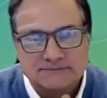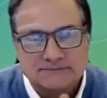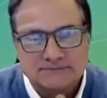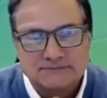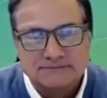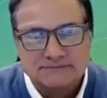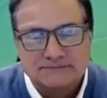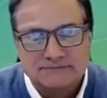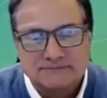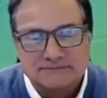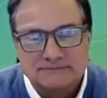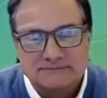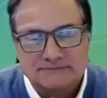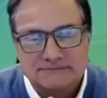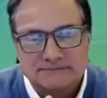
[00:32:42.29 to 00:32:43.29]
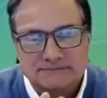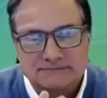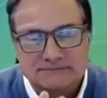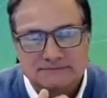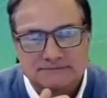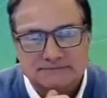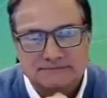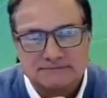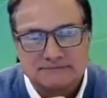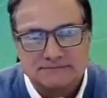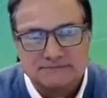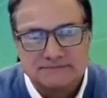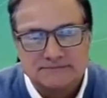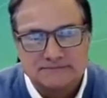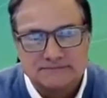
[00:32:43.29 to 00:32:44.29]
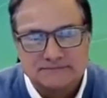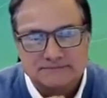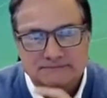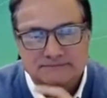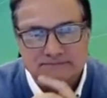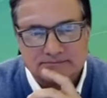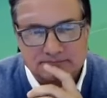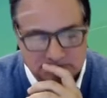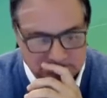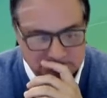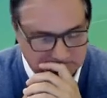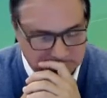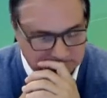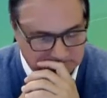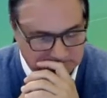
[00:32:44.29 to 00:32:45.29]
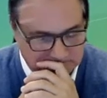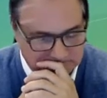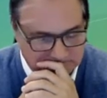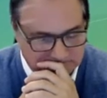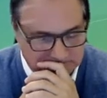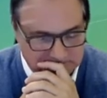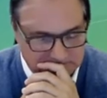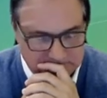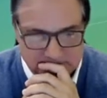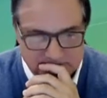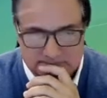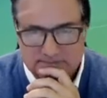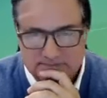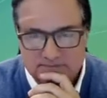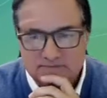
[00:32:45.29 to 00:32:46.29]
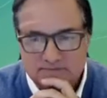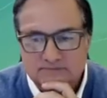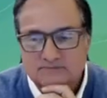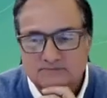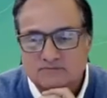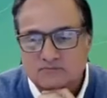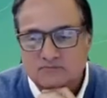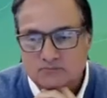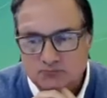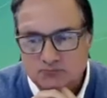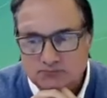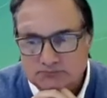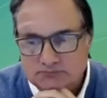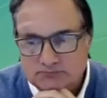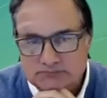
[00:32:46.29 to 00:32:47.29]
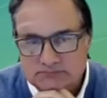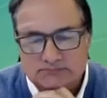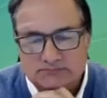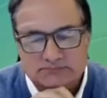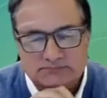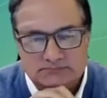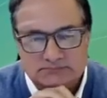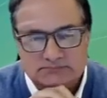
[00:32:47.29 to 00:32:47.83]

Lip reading: The person shown says nothing.